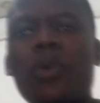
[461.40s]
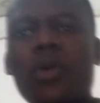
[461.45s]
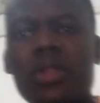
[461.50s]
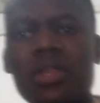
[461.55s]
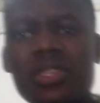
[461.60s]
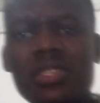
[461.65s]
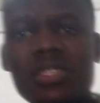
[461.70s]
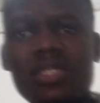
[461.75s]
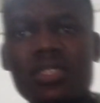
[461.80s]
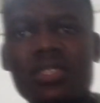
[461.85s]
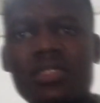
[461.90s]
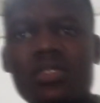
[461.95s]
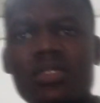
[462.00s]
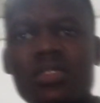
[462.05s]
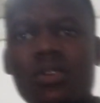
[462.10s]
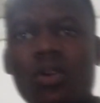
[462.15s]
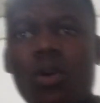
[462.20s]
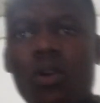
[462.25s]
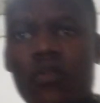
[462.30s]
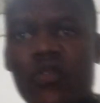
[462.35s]
police
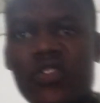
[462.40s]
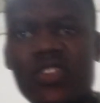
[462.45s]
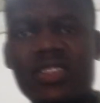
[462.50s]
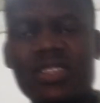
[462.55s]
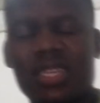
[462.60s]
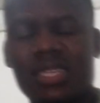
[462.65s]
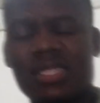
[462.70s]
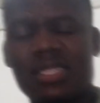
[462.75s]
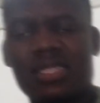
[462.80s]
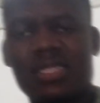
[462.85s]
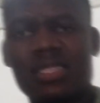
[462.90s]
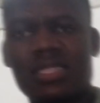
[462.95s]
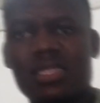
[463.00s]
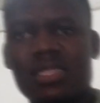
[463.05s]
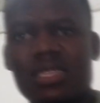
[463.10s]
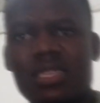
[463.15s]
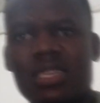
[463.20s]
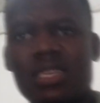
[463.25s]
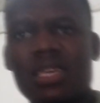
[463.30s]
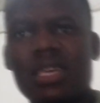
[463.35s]
officers
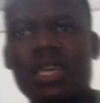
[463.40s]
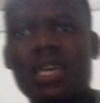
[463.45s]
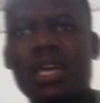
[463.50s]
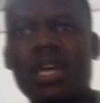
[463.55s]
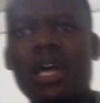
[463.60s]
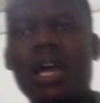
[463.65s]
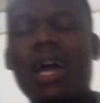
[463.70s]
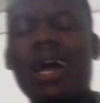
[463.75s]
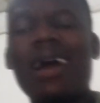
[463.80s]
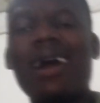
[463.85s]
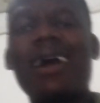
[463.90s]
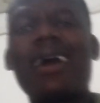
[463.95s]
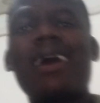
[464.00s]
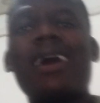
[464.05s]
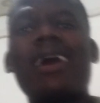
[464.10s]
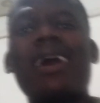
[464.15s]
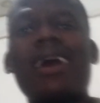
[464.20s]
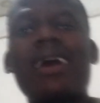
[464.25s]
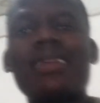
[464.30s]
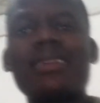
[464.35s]

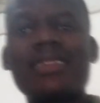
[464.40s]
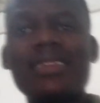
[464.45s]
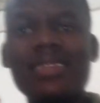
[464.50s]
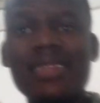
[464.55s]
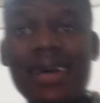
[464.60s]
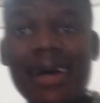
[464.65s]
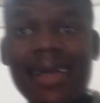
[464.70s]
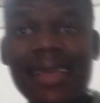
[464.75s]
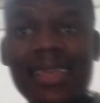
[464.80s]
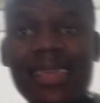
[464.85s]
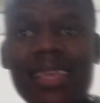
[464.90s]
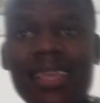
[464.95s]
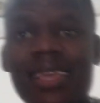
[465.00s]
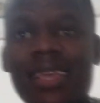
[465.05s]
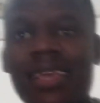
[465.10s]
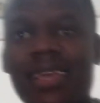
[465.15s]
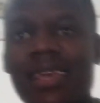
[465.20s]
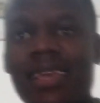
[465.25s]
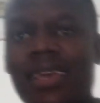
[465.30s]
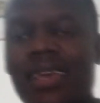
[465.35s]
are
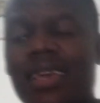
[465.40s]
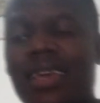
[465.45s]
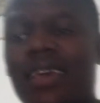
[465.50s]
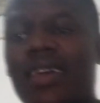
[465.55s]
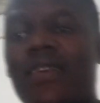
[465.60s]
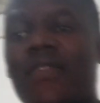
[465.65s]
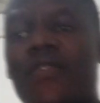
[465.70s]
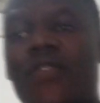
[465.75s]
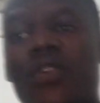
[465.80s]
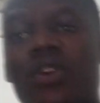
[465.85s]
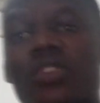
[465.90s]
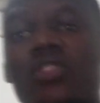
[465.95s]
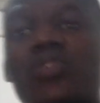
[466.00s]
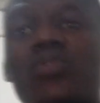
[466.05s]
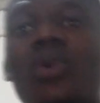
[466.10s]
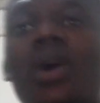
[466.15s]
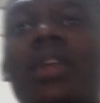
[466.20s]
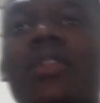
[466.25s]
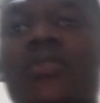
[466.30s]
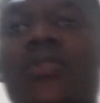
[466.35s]
denying those
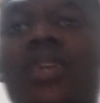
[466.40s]
who are